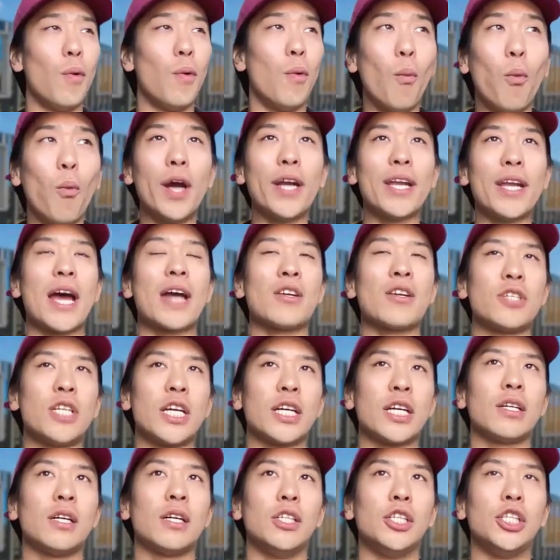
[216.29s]
what
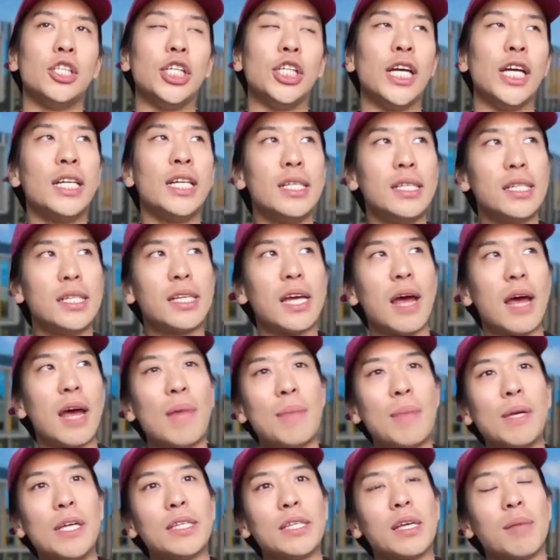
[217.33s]
nanotechnology is, and
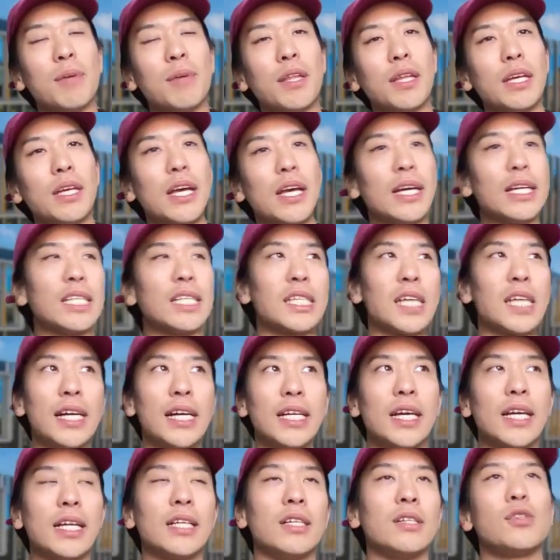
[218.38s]
maybe some of the
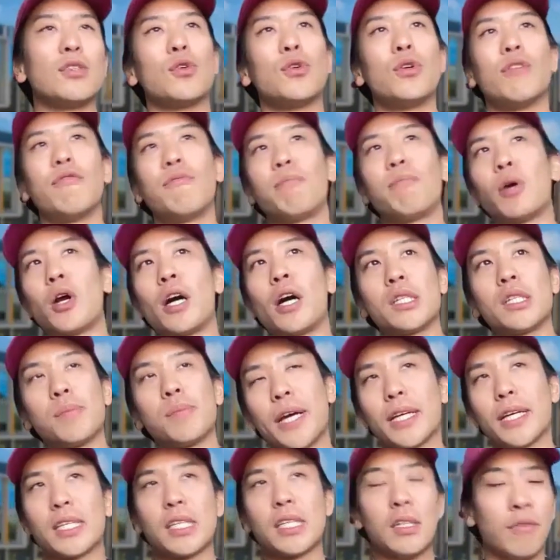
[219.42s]
exciting sort of
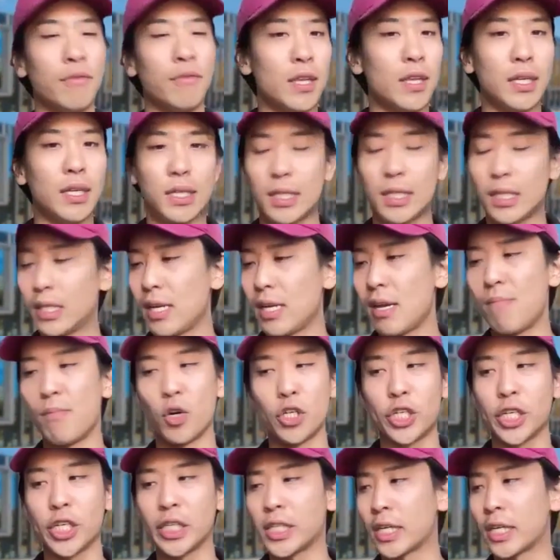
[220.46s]
prospects of this
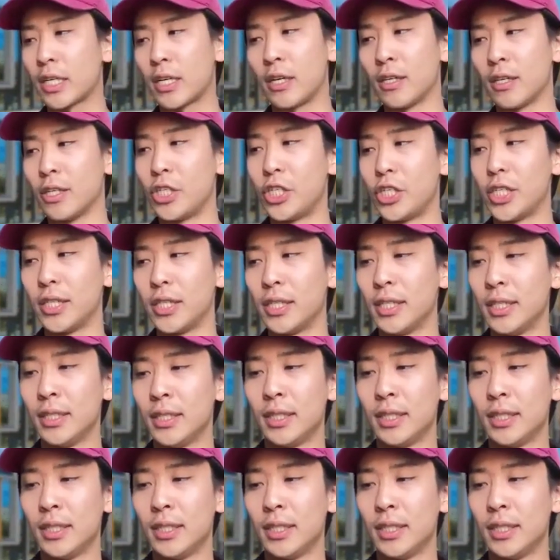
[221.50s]
emerging technology.